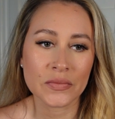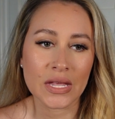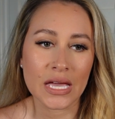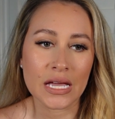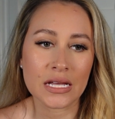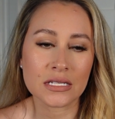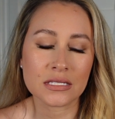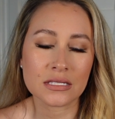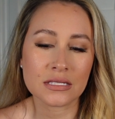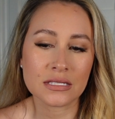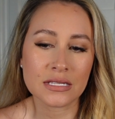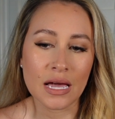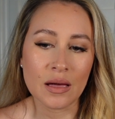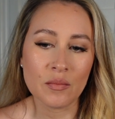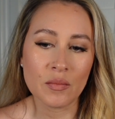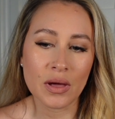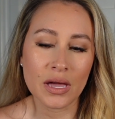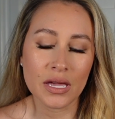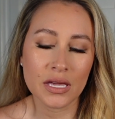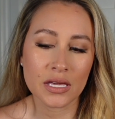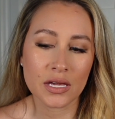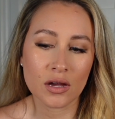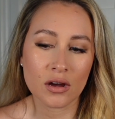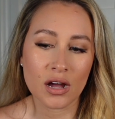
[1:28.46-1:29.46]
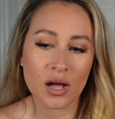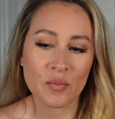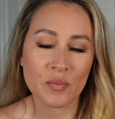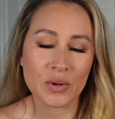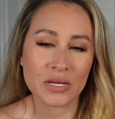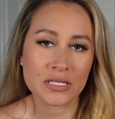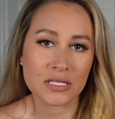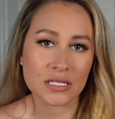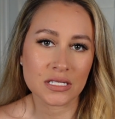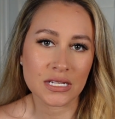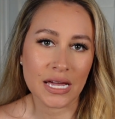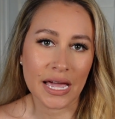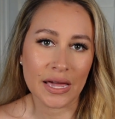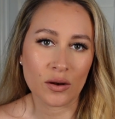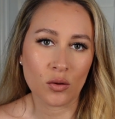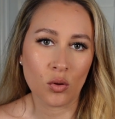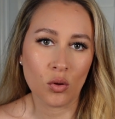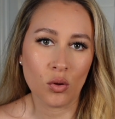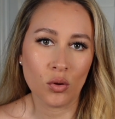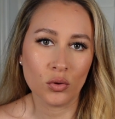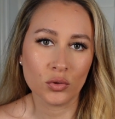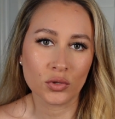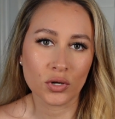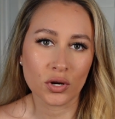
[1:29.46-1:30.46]
it set my year up as a title
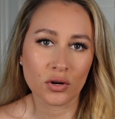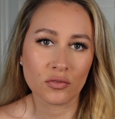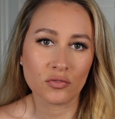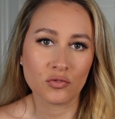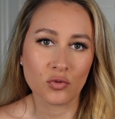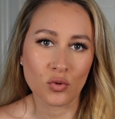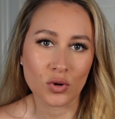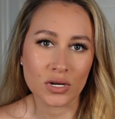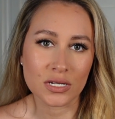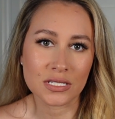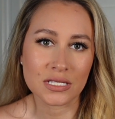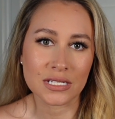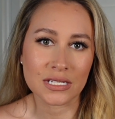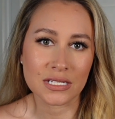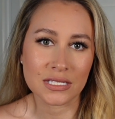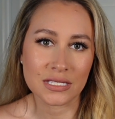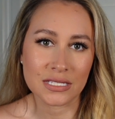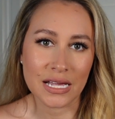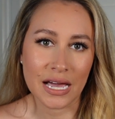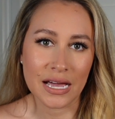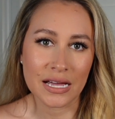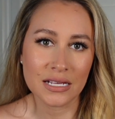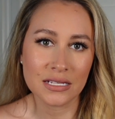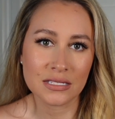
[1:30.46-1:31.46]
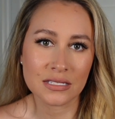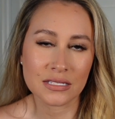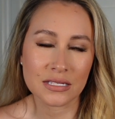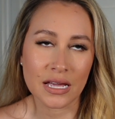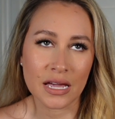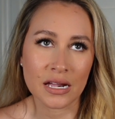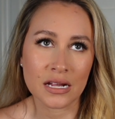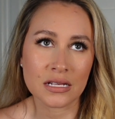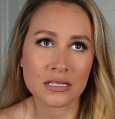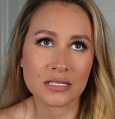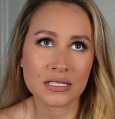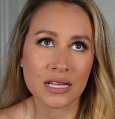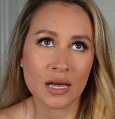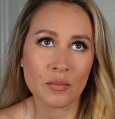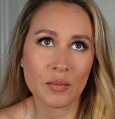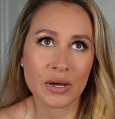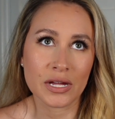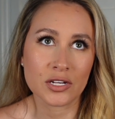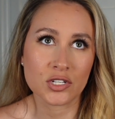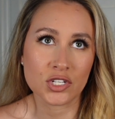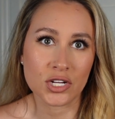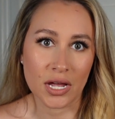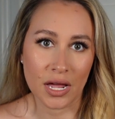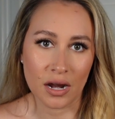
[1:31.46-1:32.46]
holder for success and it set
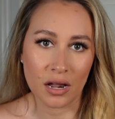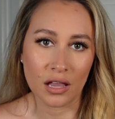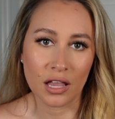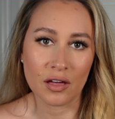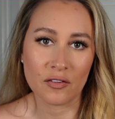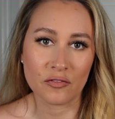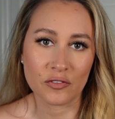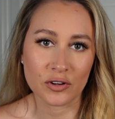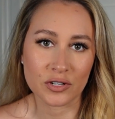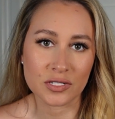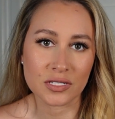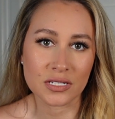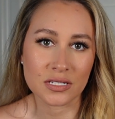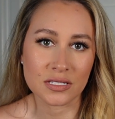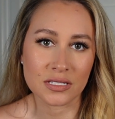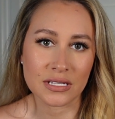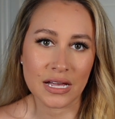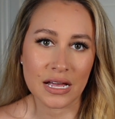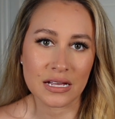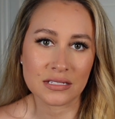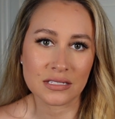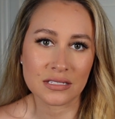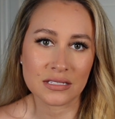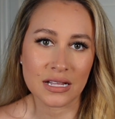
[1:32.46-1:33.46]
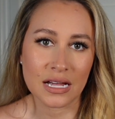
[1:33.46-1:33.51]
my channel up for success.